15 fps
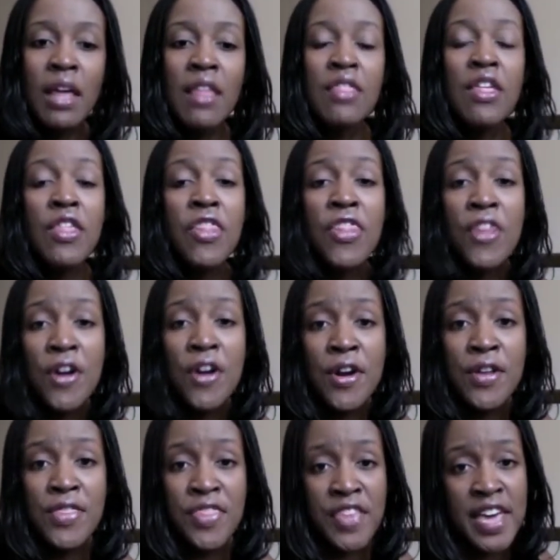The
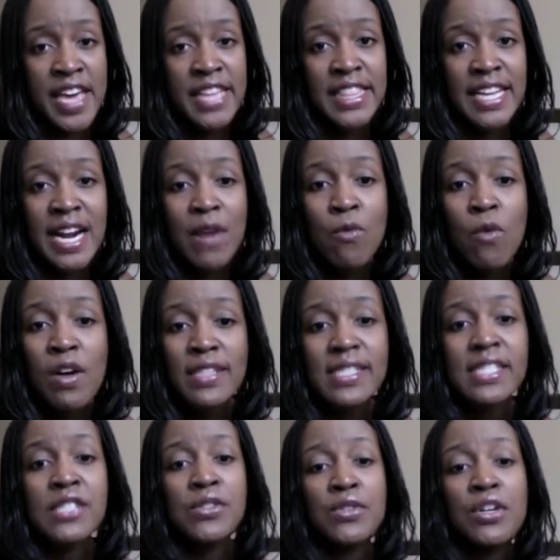third thing that I want
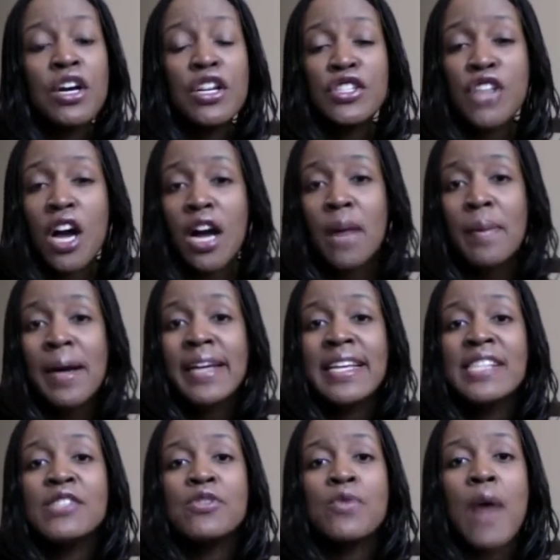to talk about
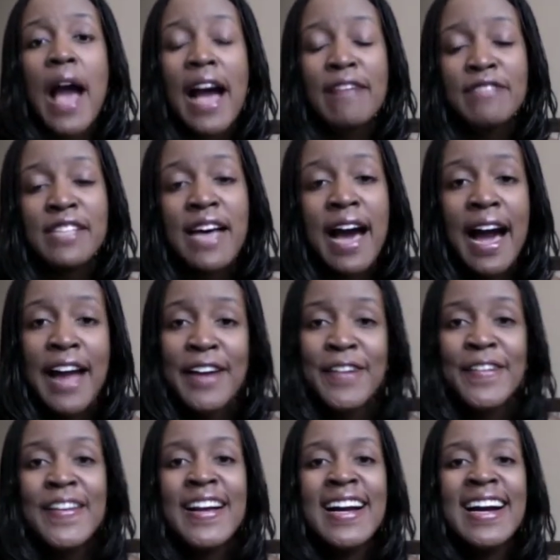is you have to
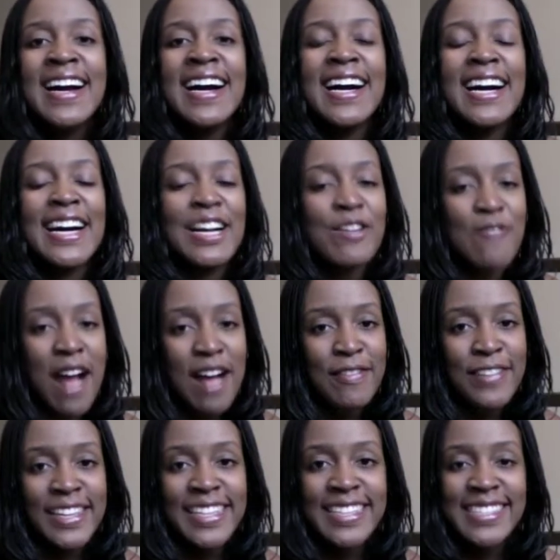hire a
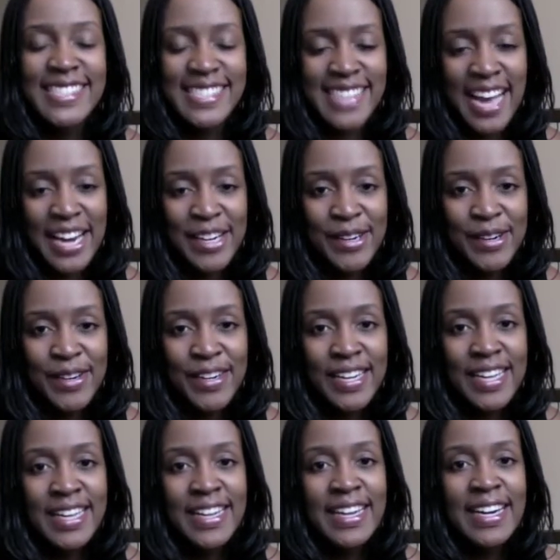graphic designer.
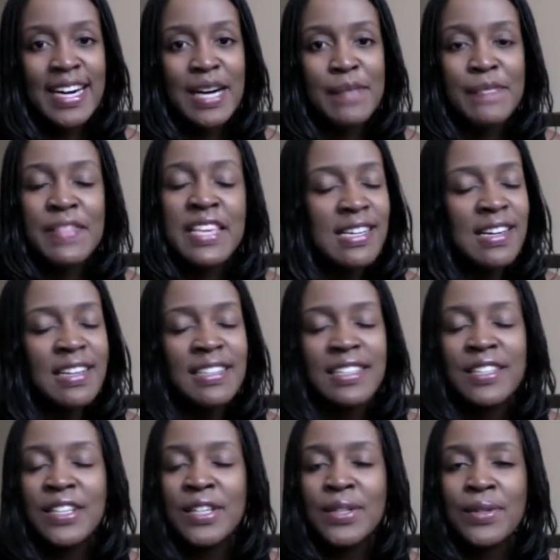A
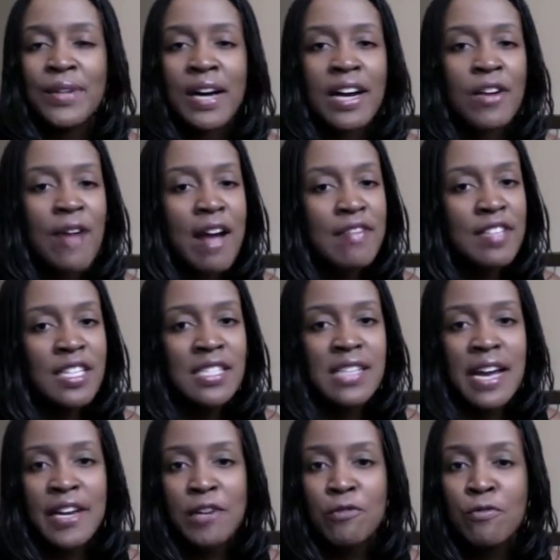graphic
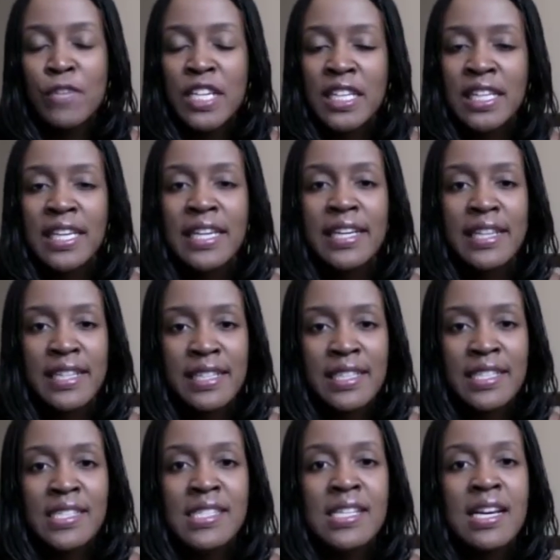designer really
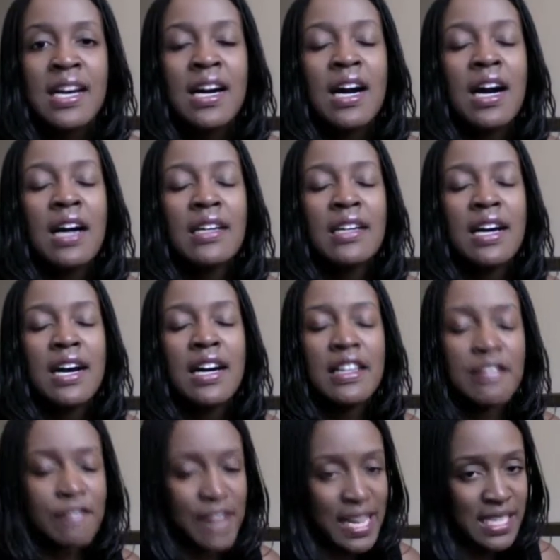is an
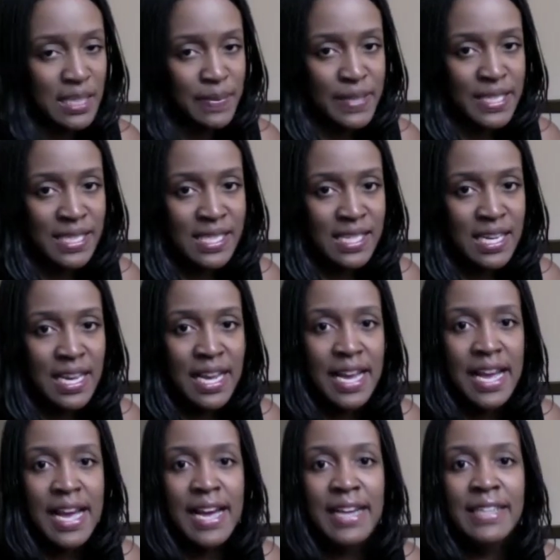investment,
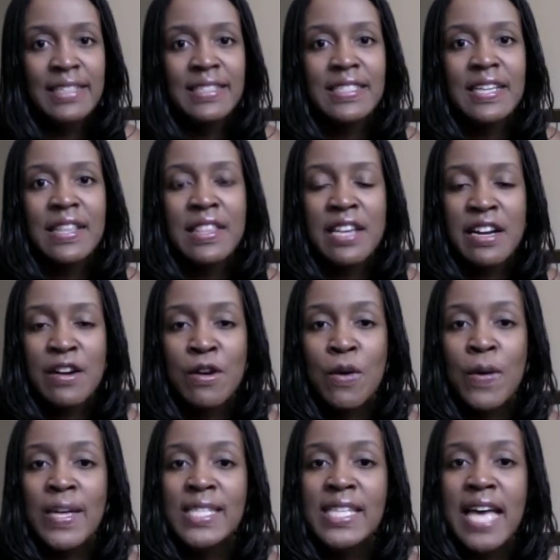and they're
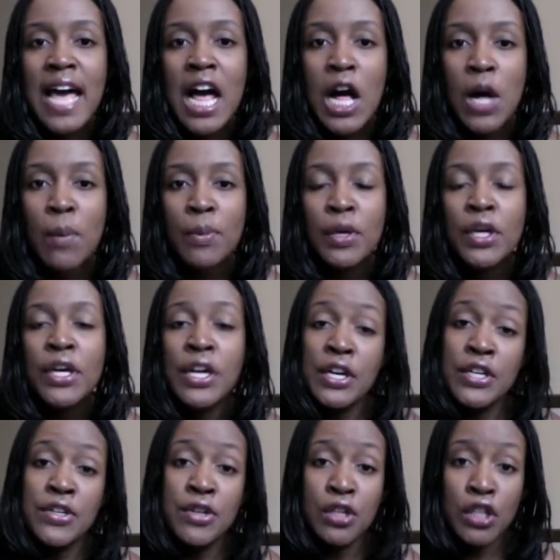going to help
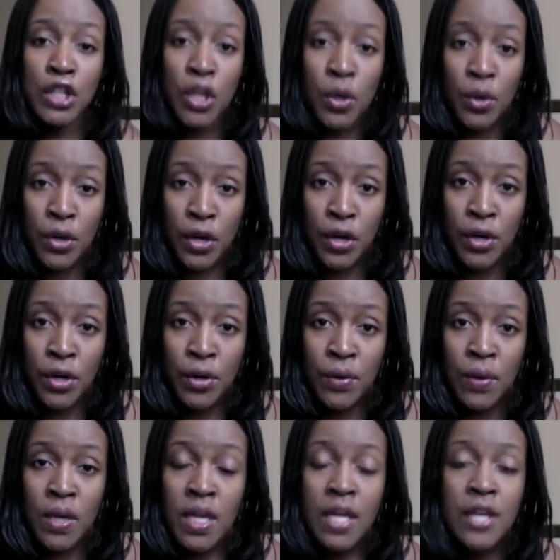your logo,
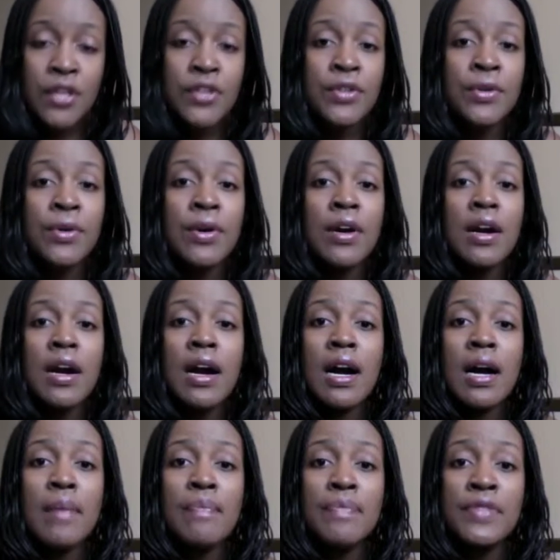
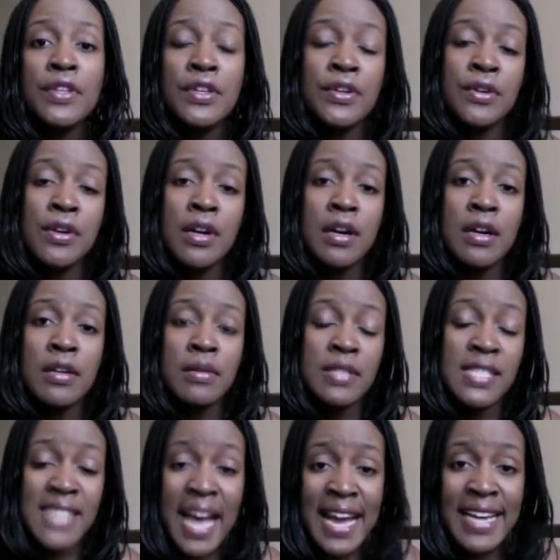your
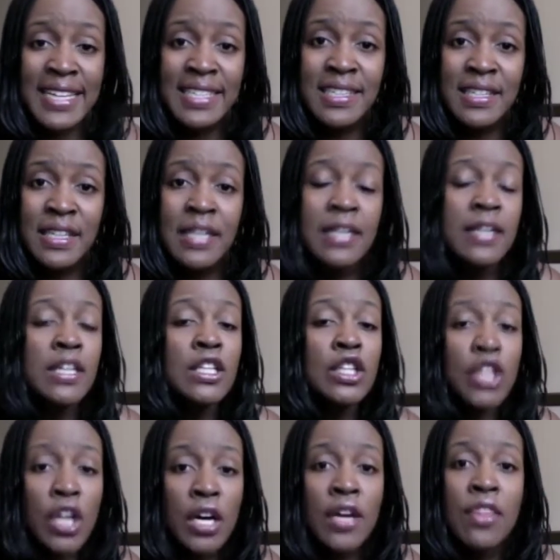site
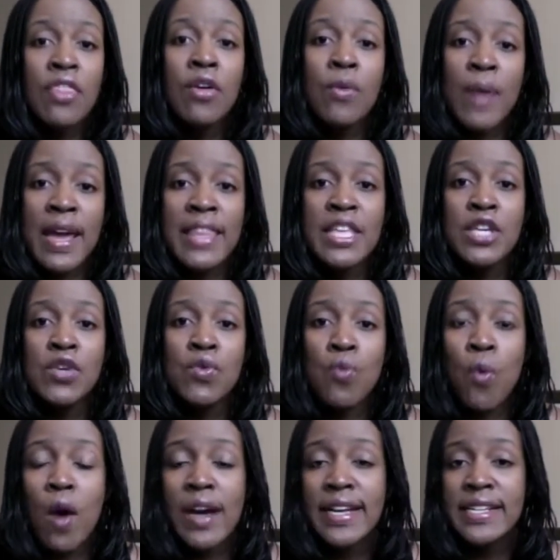look the way that you
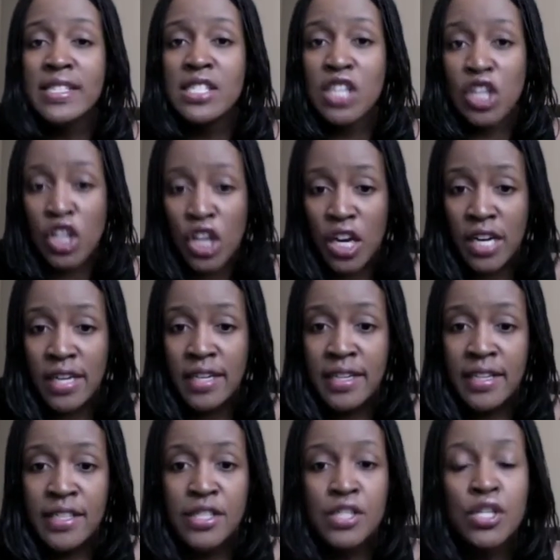want it to look.
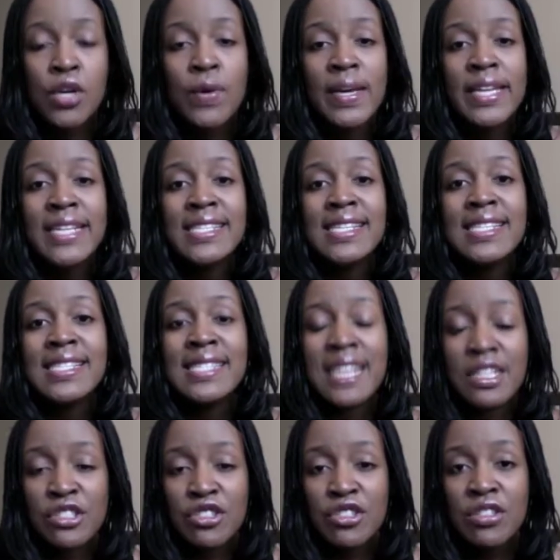So it is
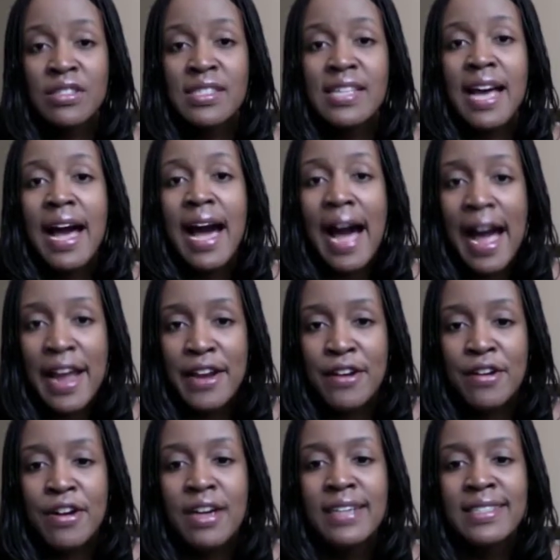essential to
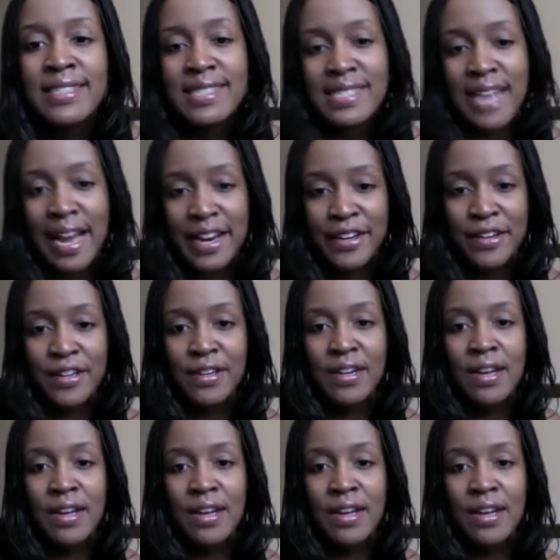hire a designer.